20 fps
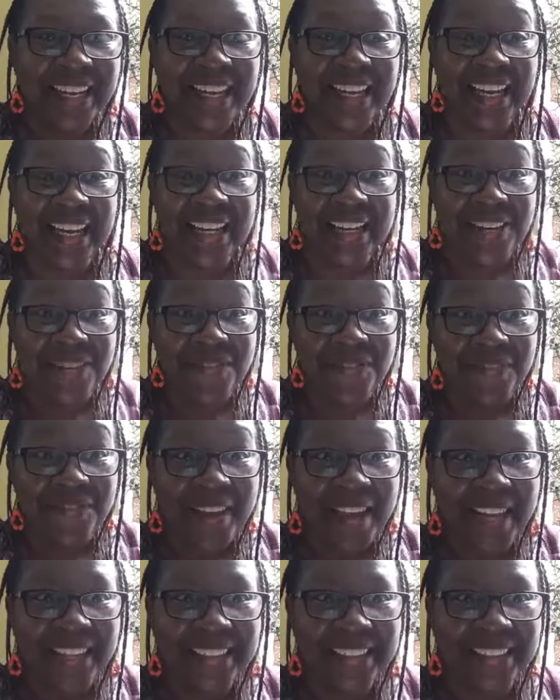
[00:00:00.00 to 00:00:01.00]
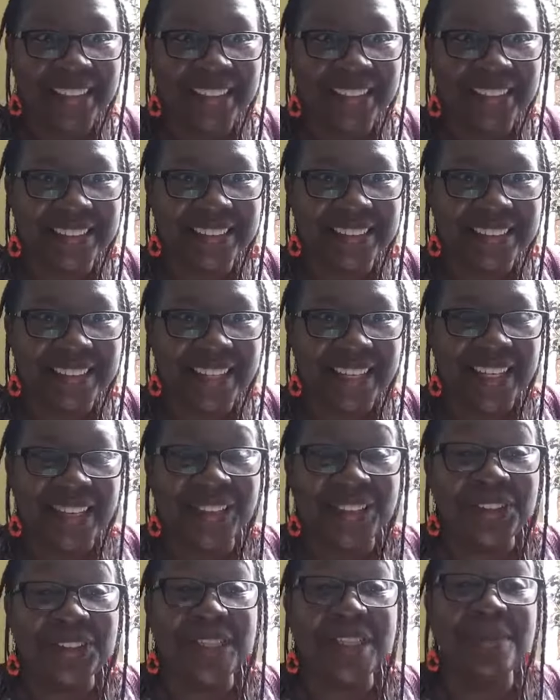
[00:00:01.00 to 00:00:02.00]
innovators,
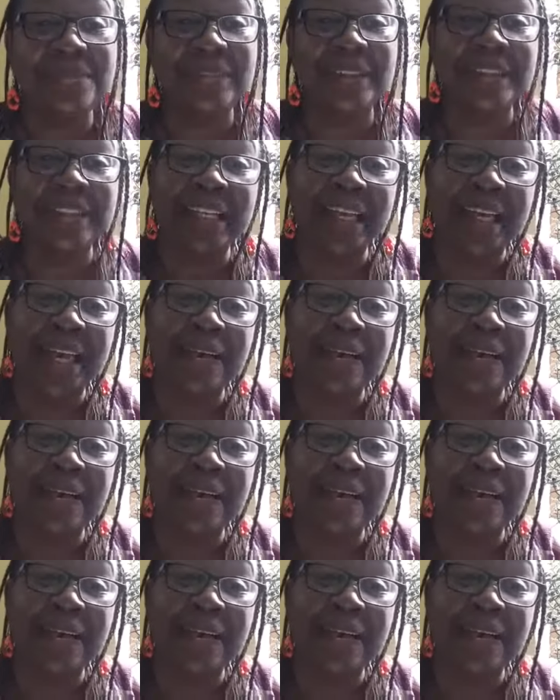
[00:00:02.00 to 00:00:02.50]
dreamers that